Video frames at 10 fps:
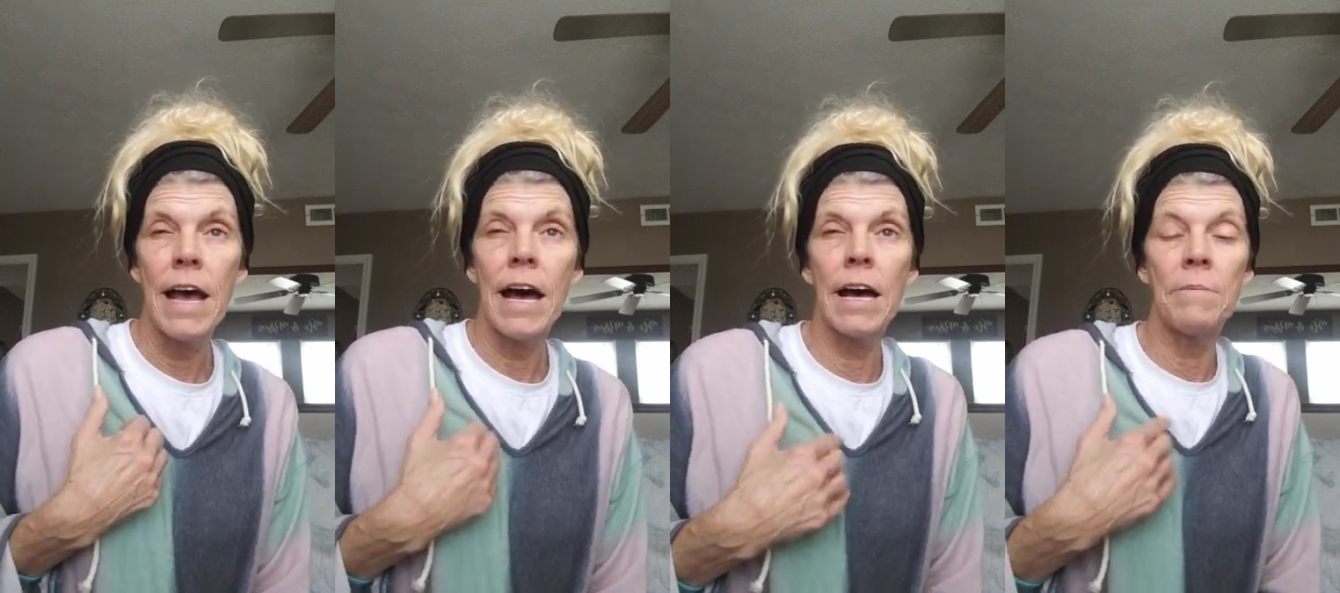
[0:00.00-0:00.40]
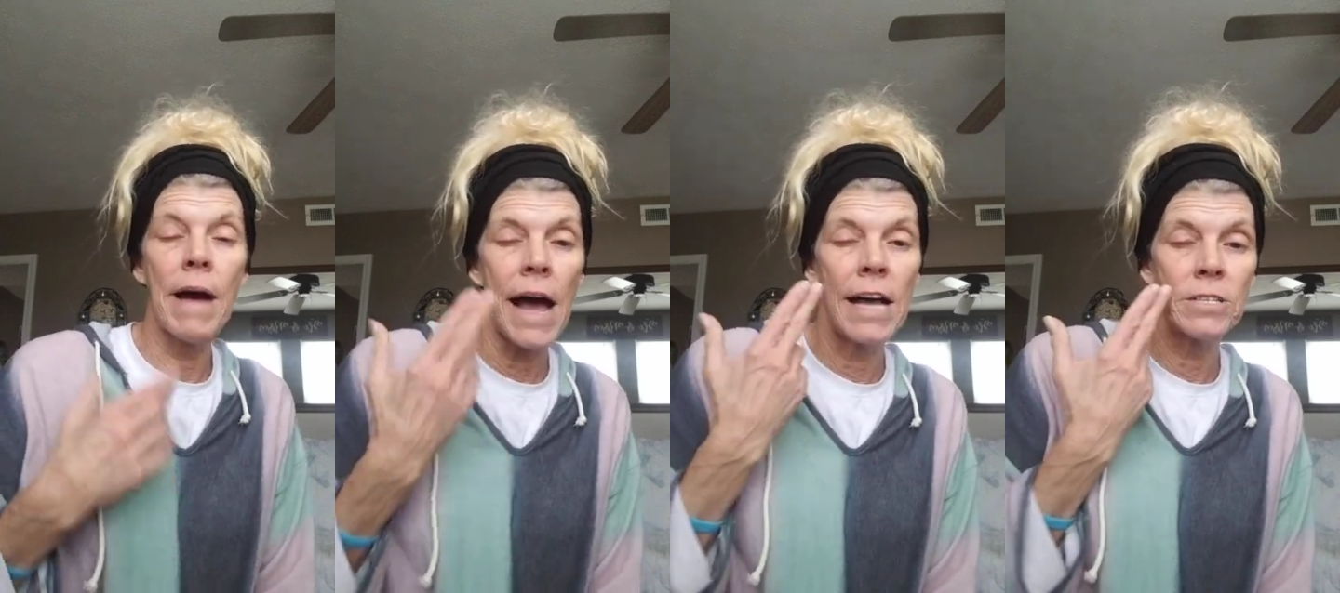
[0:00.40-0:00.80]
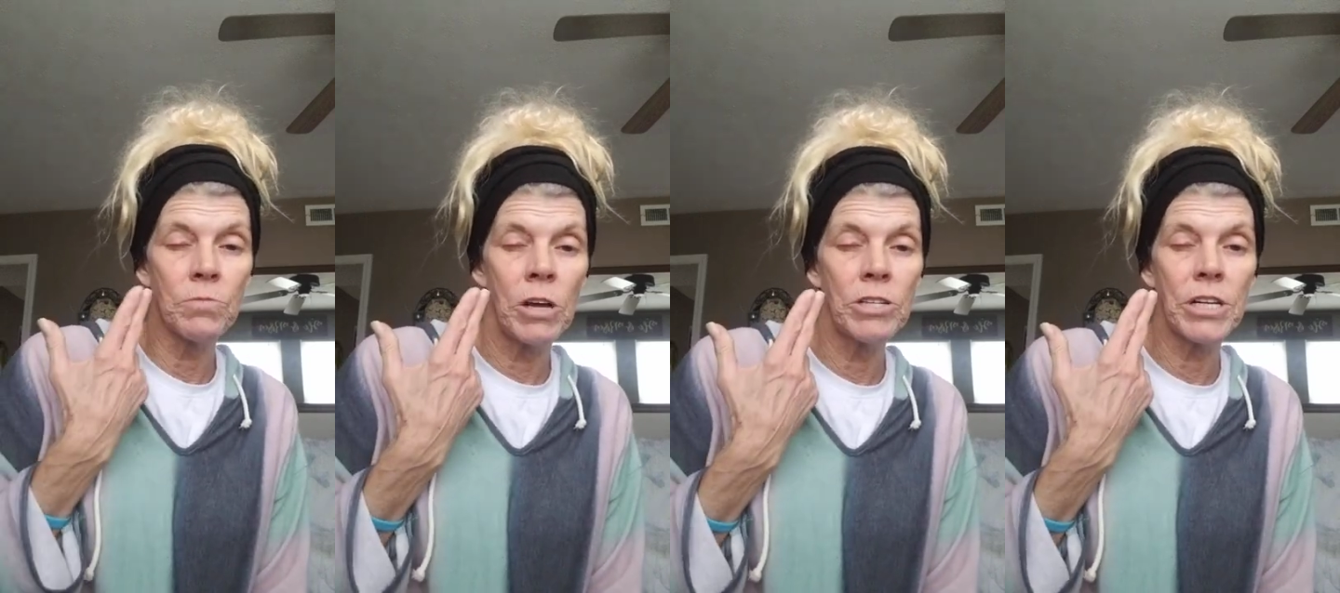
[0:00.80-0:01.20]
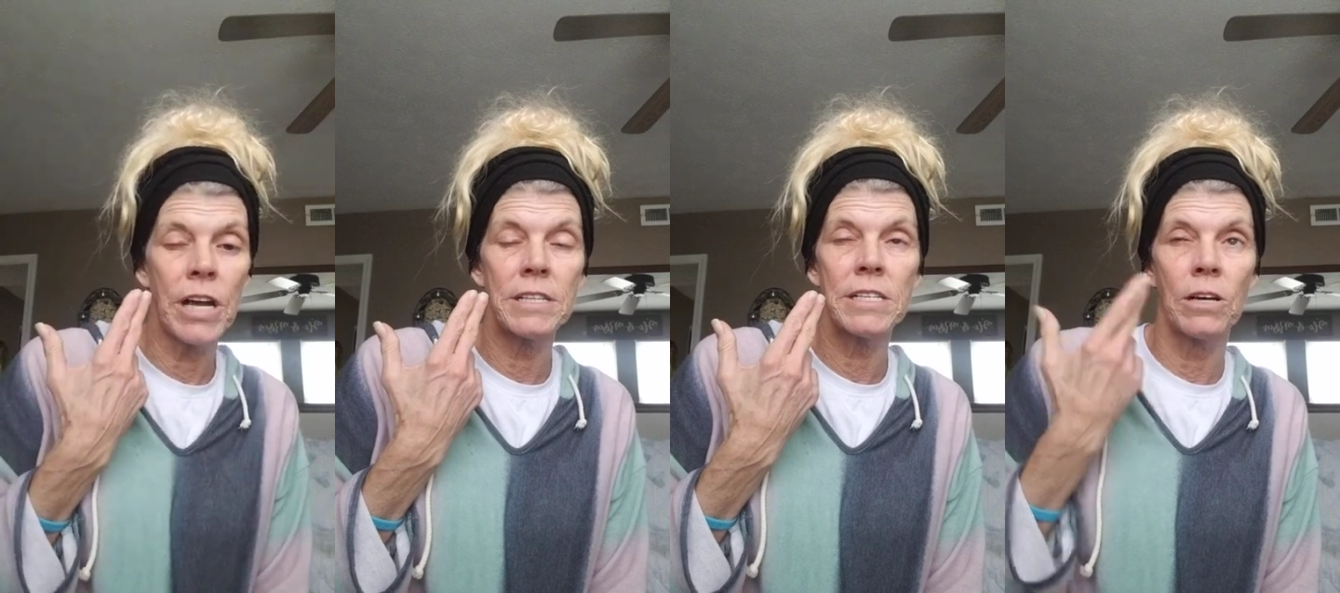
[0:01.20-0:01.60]
Uh, my eye swelled
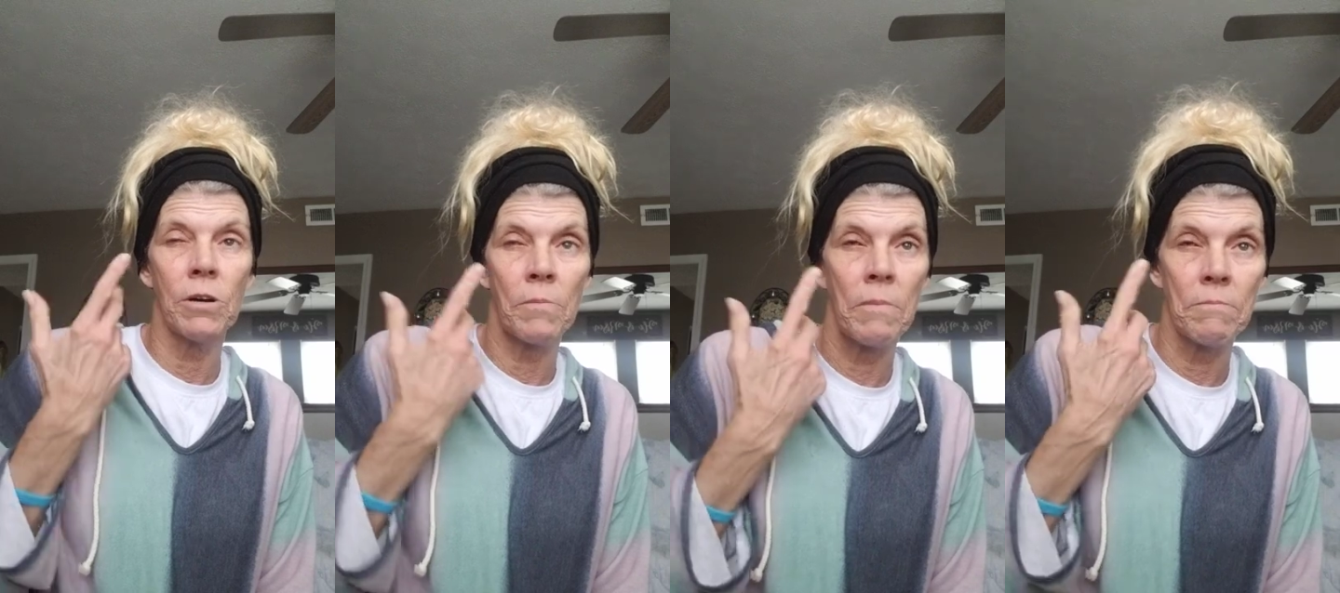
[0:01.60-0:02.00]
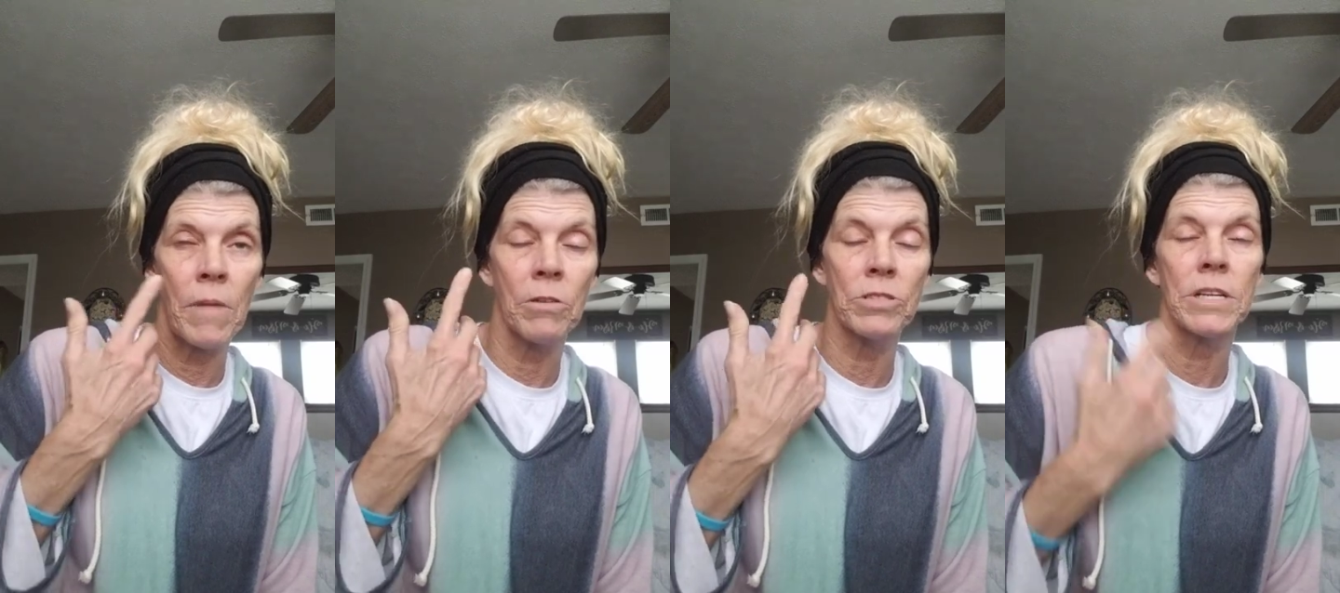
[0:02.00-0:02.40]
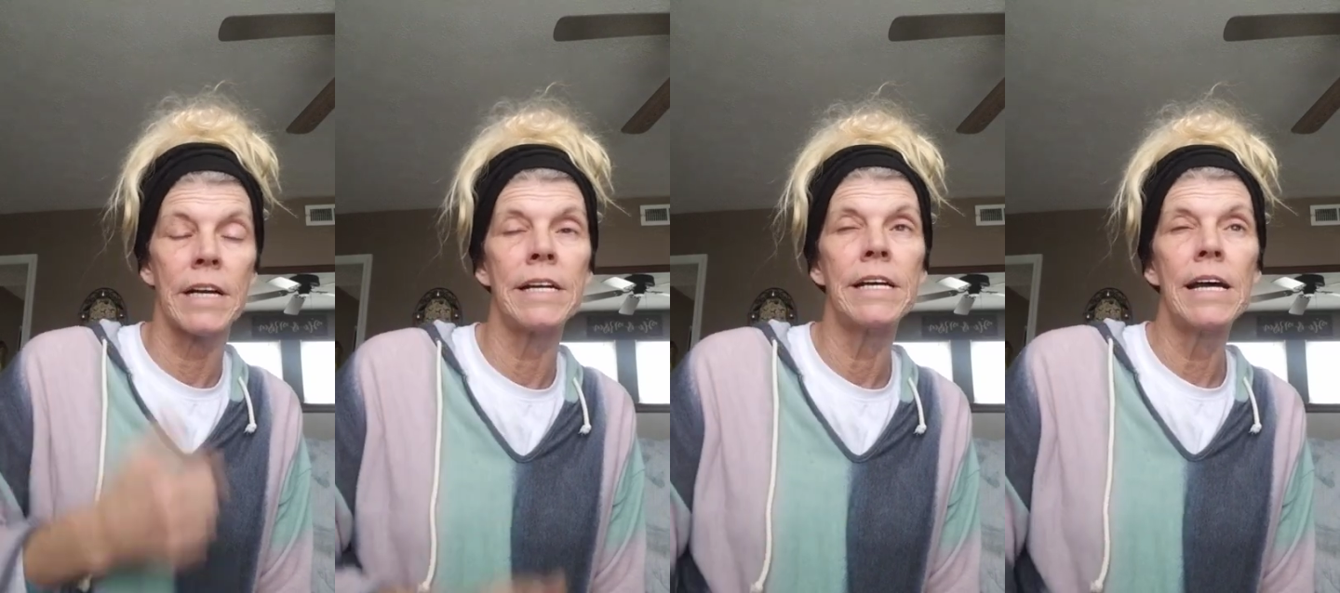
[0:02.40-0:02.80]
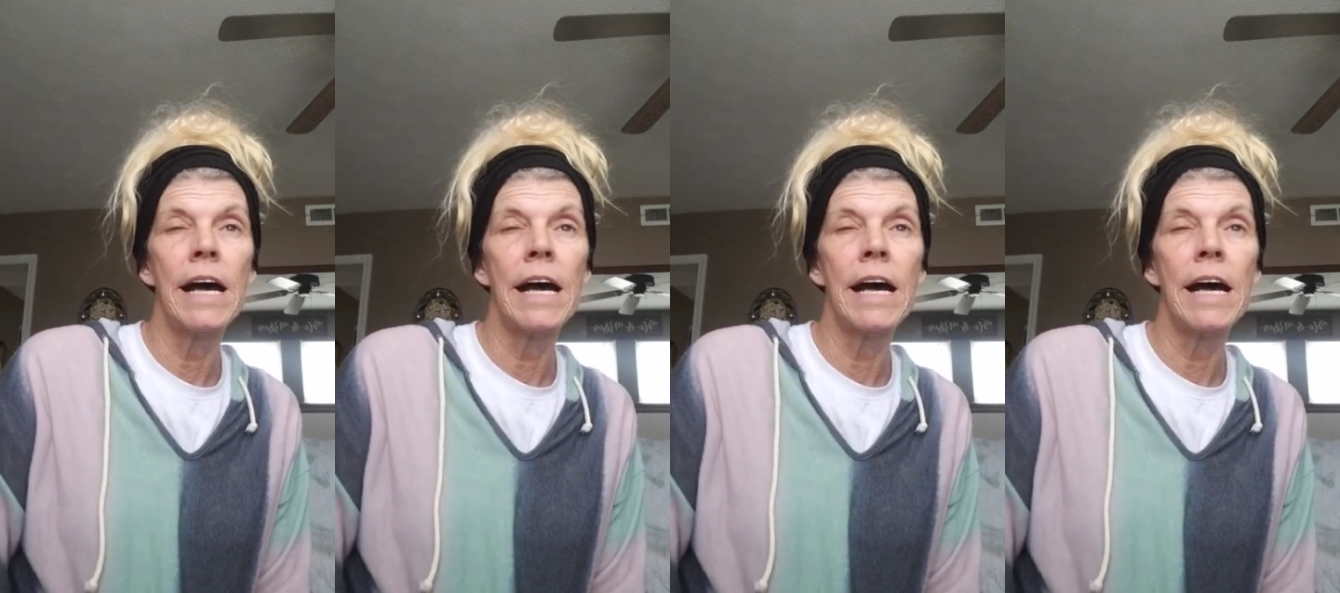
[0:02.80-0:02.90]
shut still mostly.